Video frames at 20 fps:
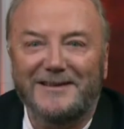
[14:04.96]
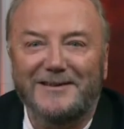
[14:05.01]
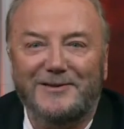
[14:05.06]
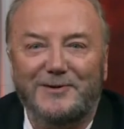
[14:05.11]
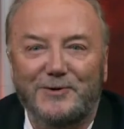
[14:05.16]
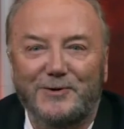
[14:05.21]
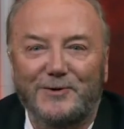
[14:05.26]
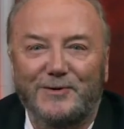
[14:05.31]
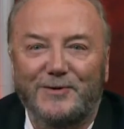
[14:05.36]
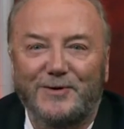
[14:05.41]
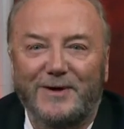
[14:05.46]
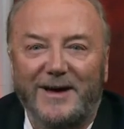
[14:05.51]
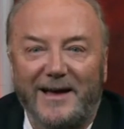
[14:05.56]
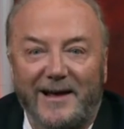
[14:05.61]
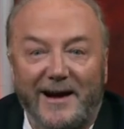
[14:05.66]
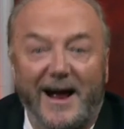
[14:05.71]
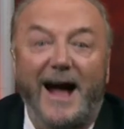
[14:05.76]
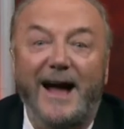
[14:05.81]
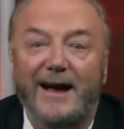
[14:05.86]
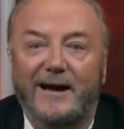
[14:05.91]
into
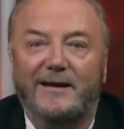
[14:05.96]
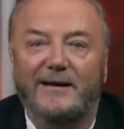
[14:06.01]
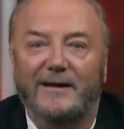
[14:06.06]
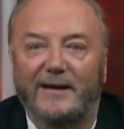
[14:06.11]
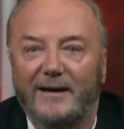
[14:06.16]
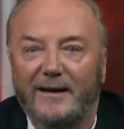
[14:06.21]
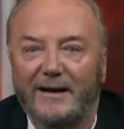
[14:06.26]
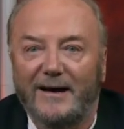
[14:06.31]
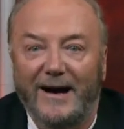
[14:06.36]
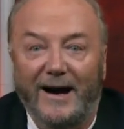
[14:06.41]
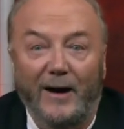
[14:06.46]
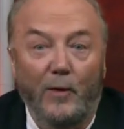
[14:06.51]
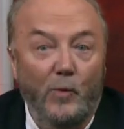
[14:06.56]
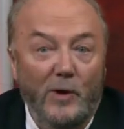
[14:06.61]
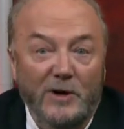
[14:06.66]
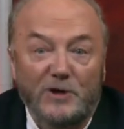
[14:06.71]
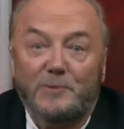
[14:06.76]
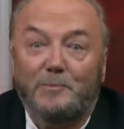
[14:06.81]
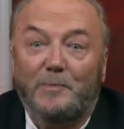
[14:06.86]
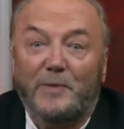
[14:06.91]
Iraq, at
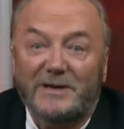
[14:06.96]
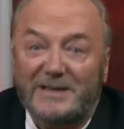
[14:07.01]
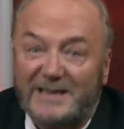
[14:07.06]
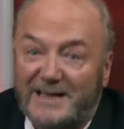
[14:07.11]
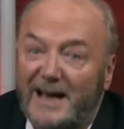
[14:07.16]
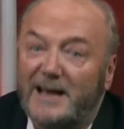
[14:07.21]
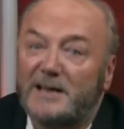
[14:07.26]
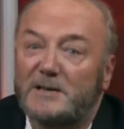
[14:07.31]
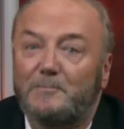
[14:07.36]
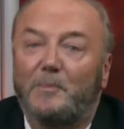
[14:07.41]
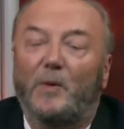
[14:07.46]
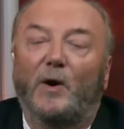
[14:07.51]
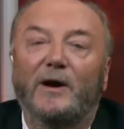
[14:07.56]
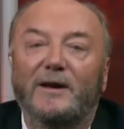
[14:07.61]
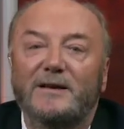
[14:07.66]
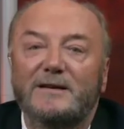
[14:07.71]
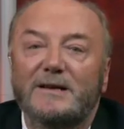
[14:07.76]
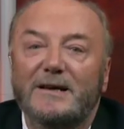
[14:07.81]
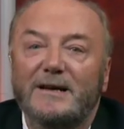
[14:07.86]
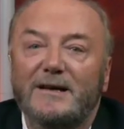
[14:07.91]
which precise
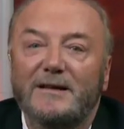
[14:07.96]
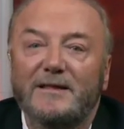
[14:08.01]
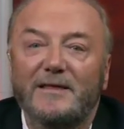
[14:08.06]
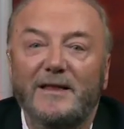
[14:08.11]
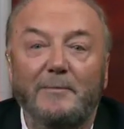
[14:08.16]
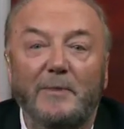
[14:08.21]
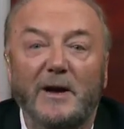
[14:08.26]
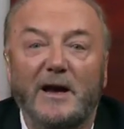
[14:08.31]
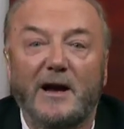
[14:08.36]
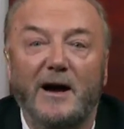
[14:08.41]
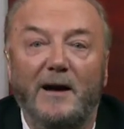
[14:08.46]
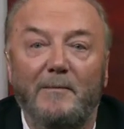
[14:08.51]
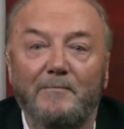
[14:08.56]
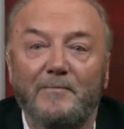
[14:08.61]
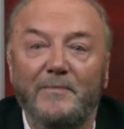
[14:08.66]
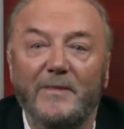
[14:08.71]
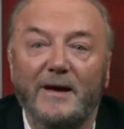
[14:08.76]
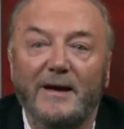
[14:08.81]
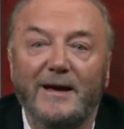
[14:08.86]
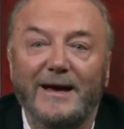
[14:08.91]
point they
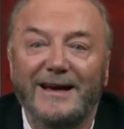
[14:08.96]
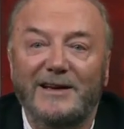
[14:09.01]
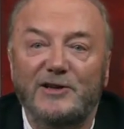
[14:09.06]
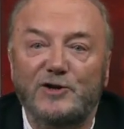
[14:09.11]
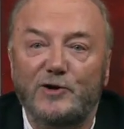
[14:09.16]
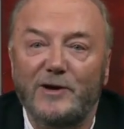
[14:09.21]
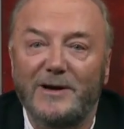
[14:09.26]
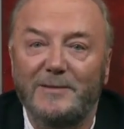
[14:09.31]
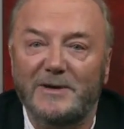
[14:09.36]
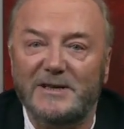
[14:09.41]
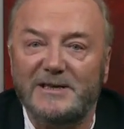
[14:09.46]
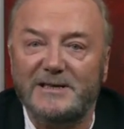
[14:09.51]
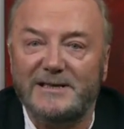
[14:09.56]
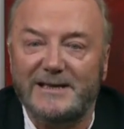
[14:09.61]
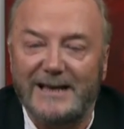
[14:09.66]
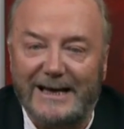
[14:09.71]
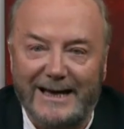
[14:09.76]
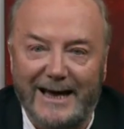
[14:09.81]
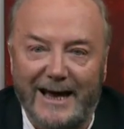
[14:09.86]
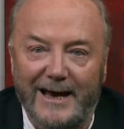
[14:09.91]
become
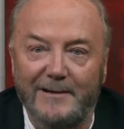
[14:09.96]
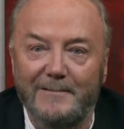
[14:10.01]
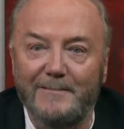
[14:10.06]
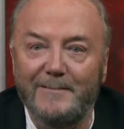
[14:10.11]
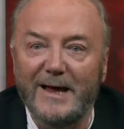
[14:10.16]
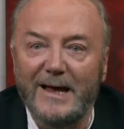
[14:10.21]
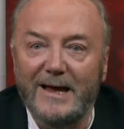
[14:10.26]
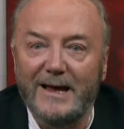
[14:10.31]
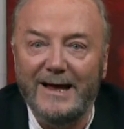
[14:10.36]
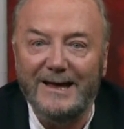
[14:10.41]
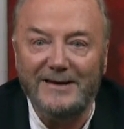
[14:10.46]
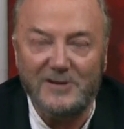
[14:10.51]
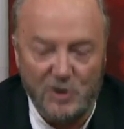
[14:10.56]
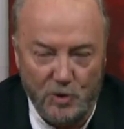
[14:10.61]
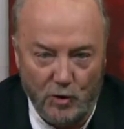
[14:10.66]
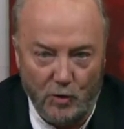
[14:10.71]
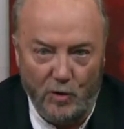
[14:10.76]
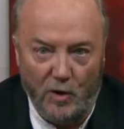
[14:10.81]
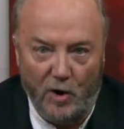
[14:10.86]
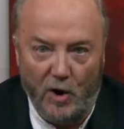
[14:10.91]
extremists again, and
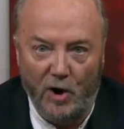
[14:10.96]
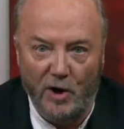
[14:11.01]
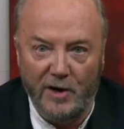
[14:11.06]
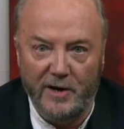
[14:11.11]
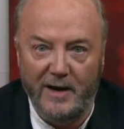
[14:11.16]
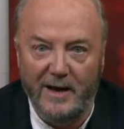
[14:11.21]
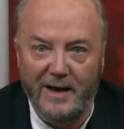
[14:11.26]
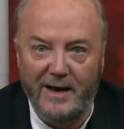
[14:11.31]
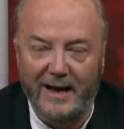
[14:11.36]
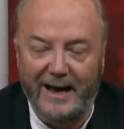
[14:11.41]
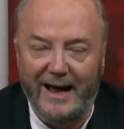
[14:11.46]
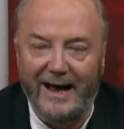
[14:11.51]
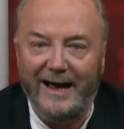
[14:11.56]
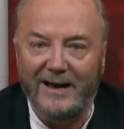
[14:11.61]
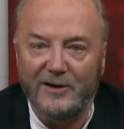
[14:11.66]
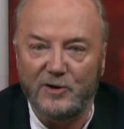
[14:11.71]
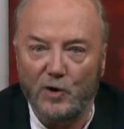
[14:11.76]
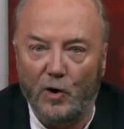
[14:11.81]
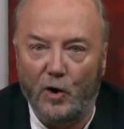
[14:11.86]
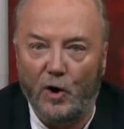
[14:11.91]
so on
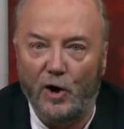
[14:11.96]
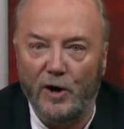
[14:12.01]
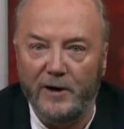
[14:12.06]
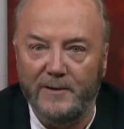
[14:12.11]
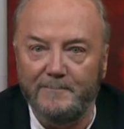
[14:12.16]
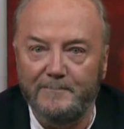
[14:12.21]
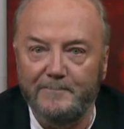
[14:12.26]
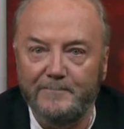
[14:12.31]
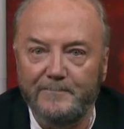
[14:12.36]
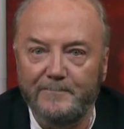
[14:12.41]
and on.